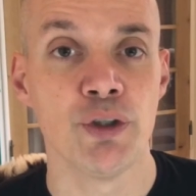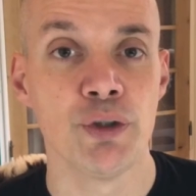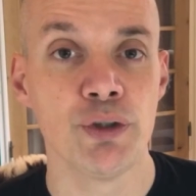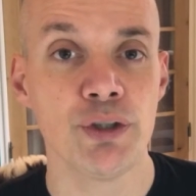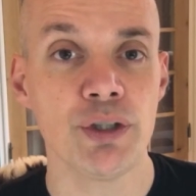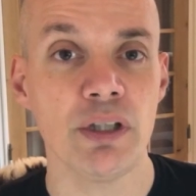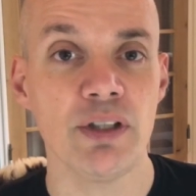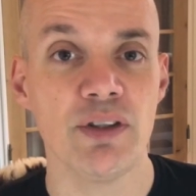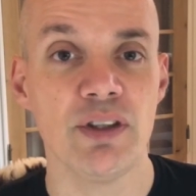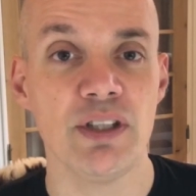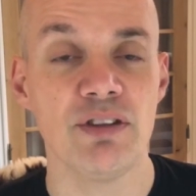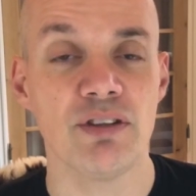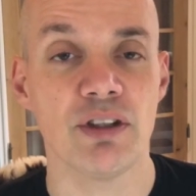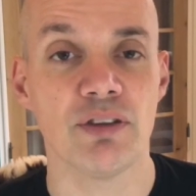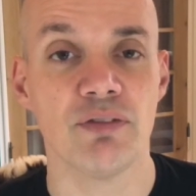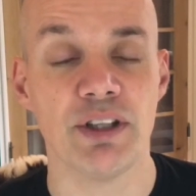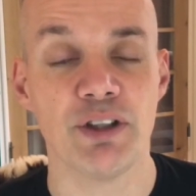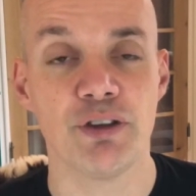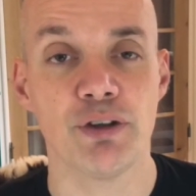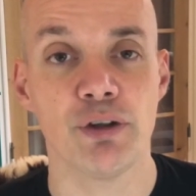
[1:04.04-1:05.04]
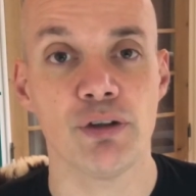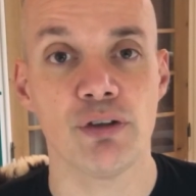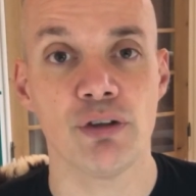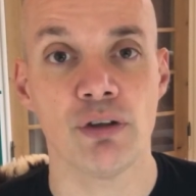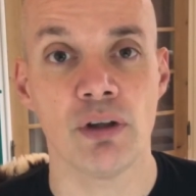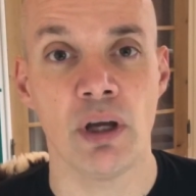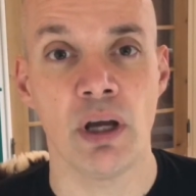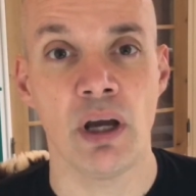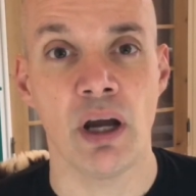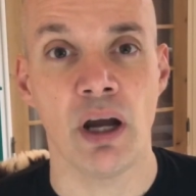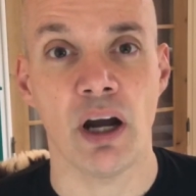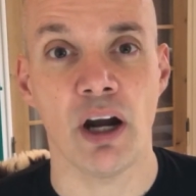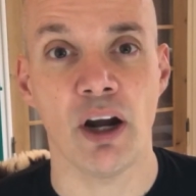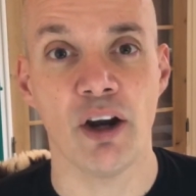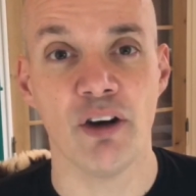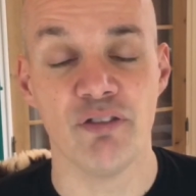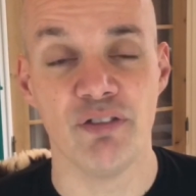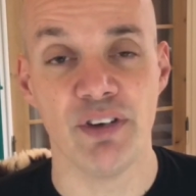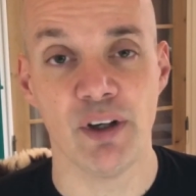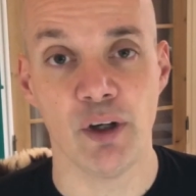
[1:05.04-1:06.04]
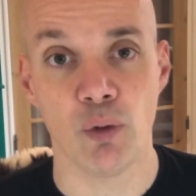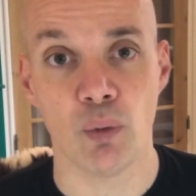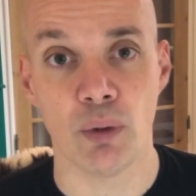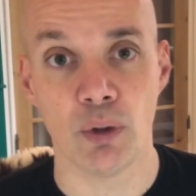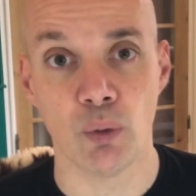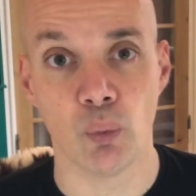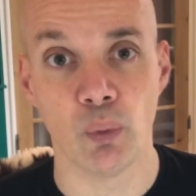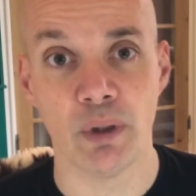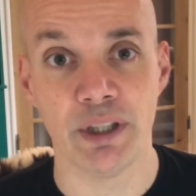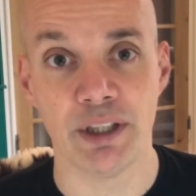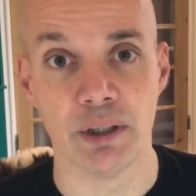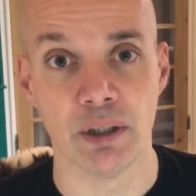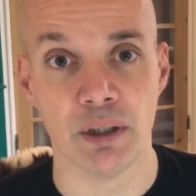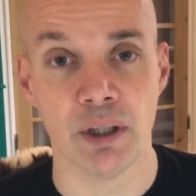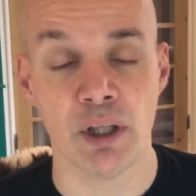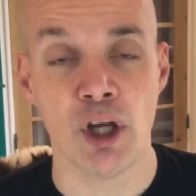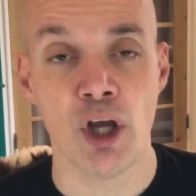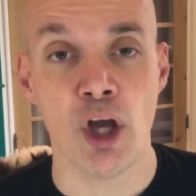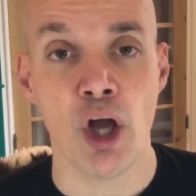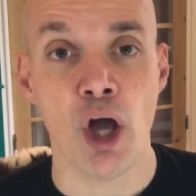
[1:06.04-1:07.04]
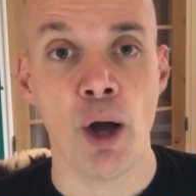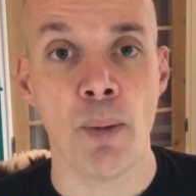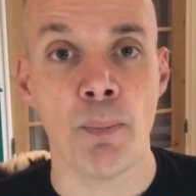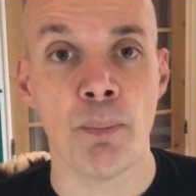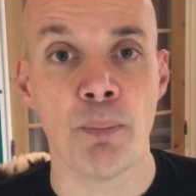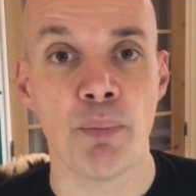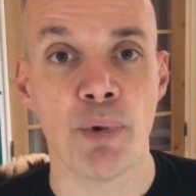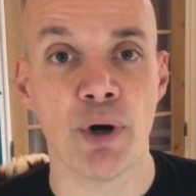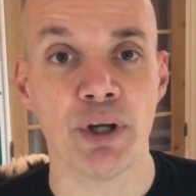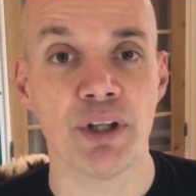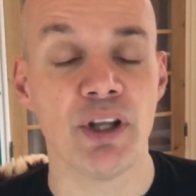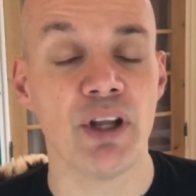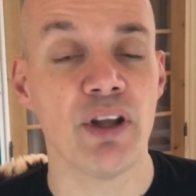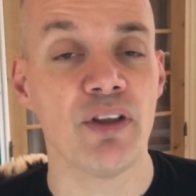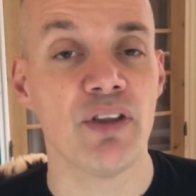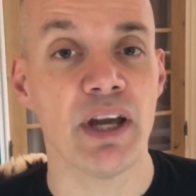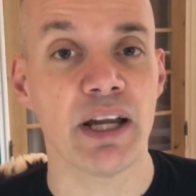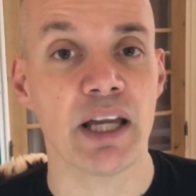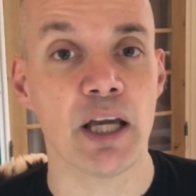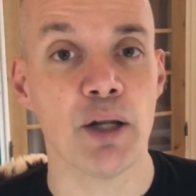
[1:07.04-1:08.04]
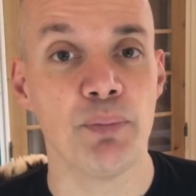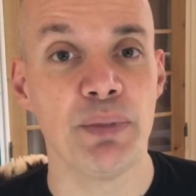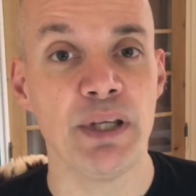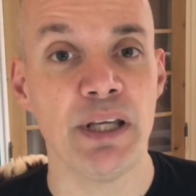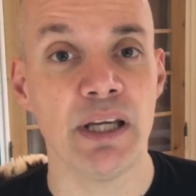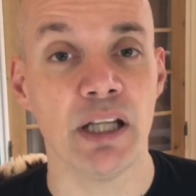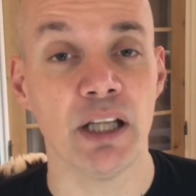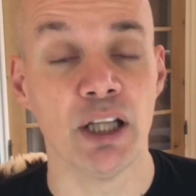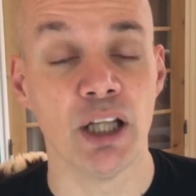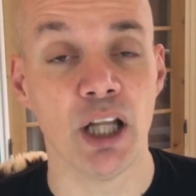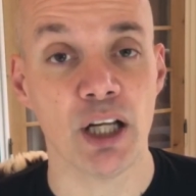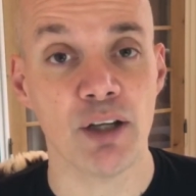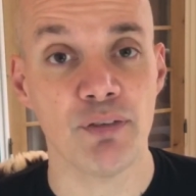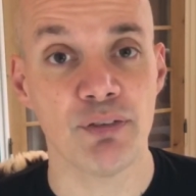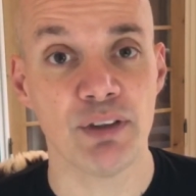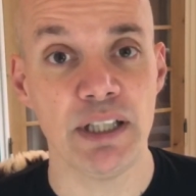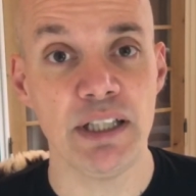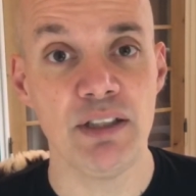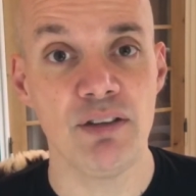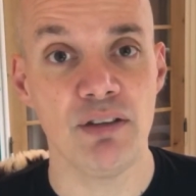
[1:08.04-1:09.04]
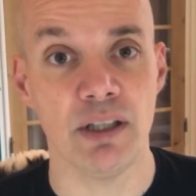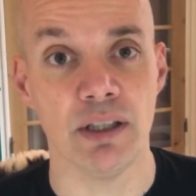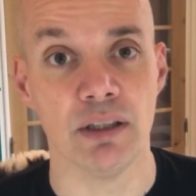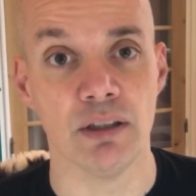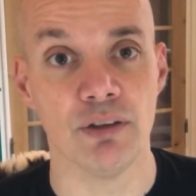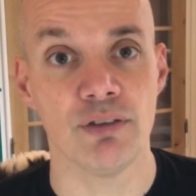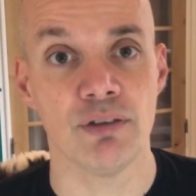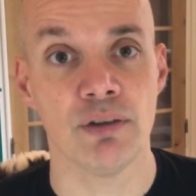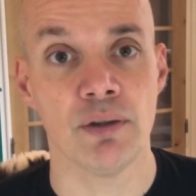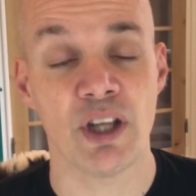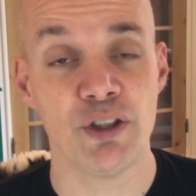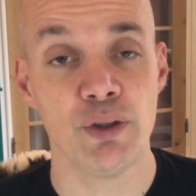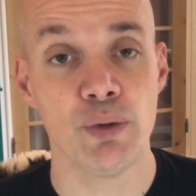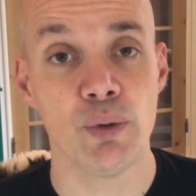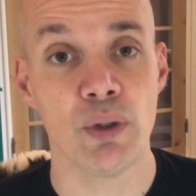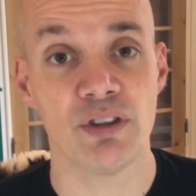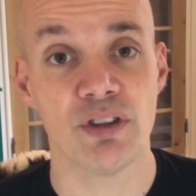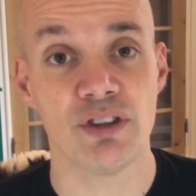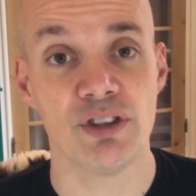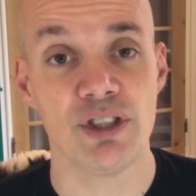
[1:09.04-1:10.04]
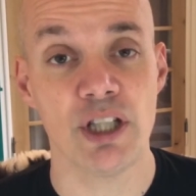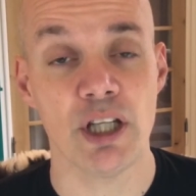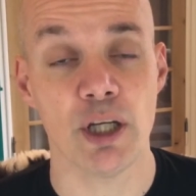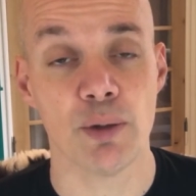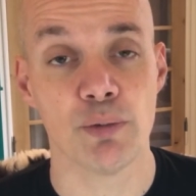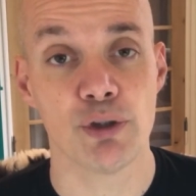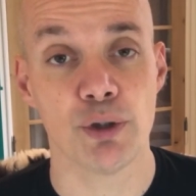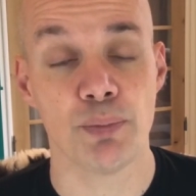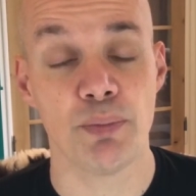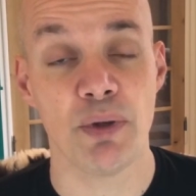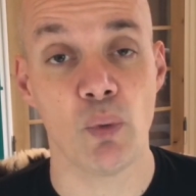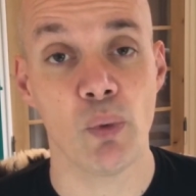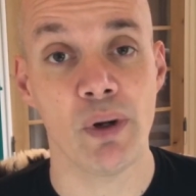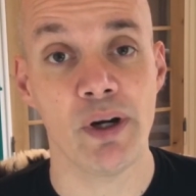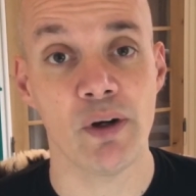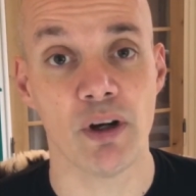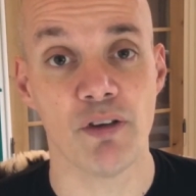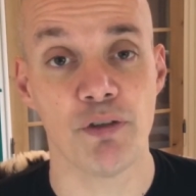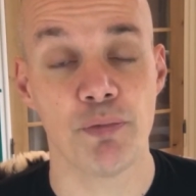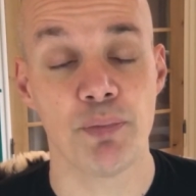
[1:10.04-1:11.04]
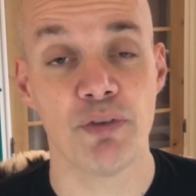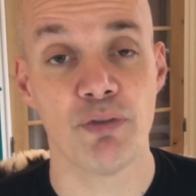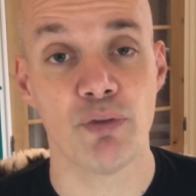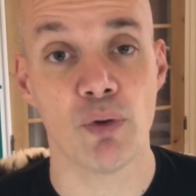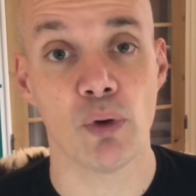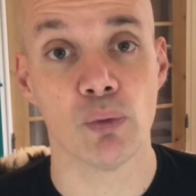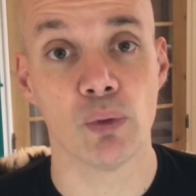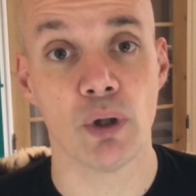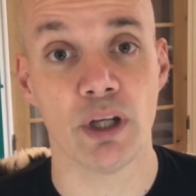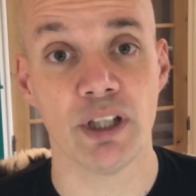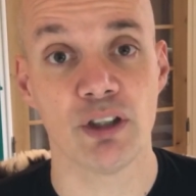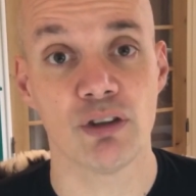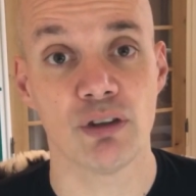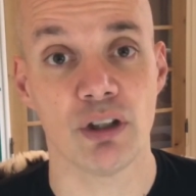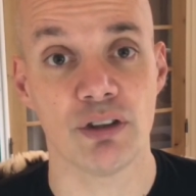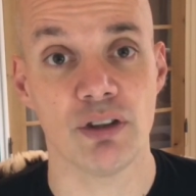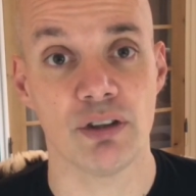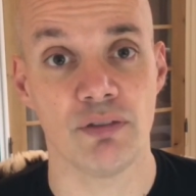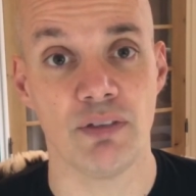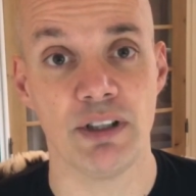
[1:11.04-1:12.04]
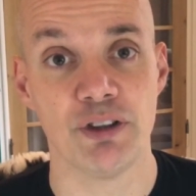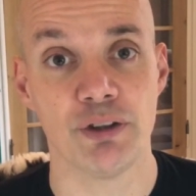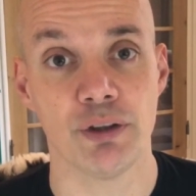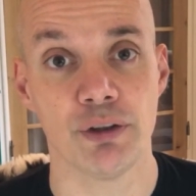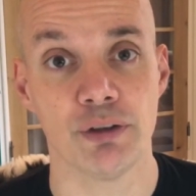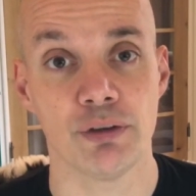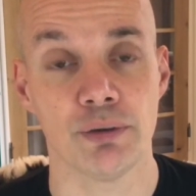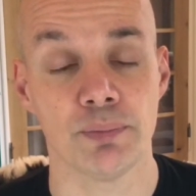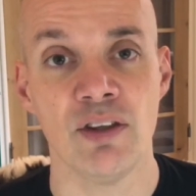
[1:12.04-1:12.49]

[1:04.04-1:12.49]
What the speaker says: Usually these adventures are very well written, but there can be a lot of details that you as a GM should be aware of before running such adventures.